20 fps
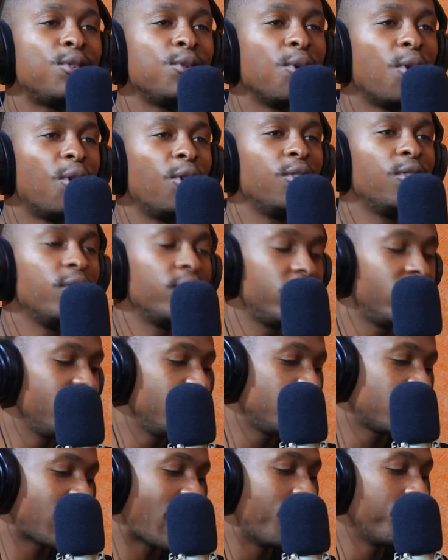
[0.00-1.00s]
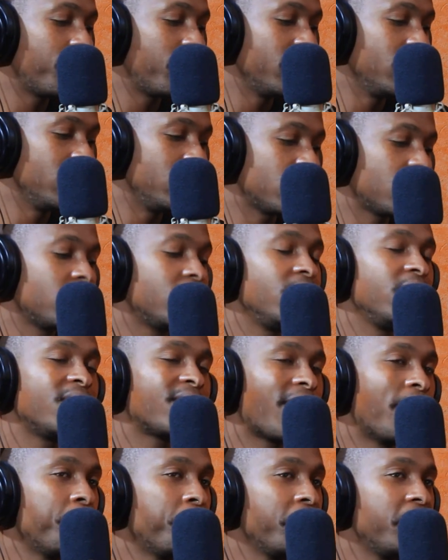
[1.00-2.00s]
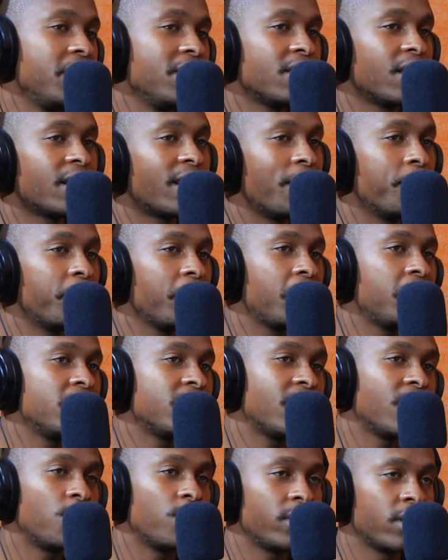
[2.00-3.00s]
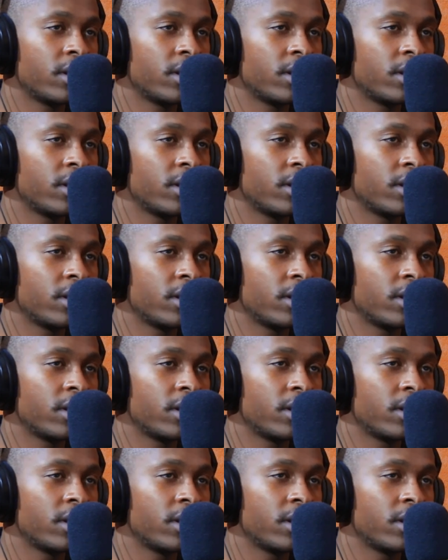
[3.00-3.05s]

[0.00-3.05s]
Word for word: to all of these companies. These companies are companies that